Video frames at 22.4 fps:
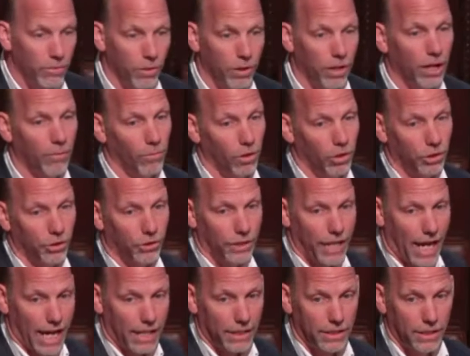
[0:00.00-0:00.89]
with commercial
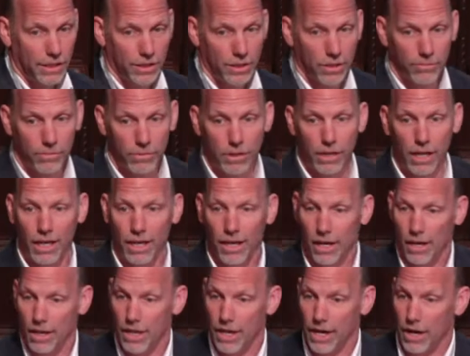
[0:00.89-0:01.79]
DAS systems.
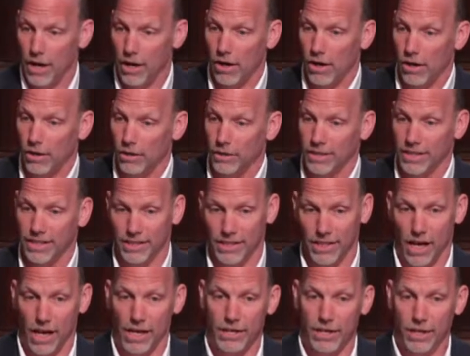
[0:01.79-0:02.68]
They are
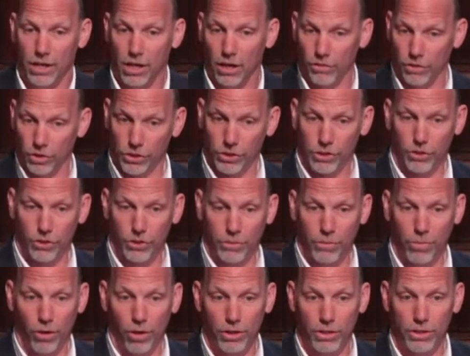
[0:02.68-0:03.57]
designed to cover certain
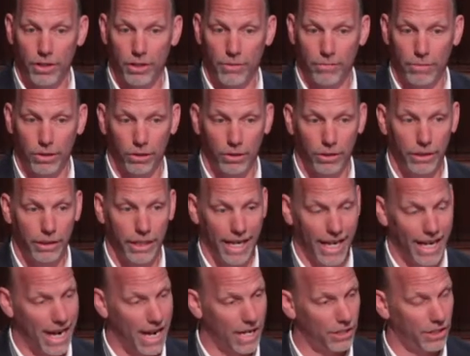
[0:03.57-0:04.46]
parts of the building
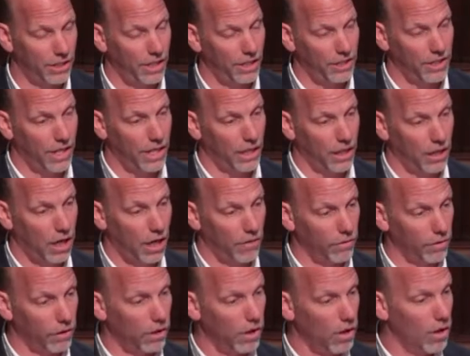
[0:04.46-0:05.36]
and actually designed to
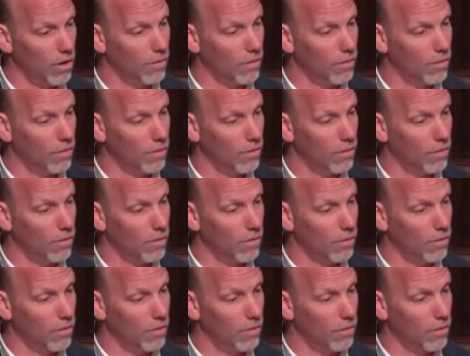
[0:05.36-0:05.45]
cover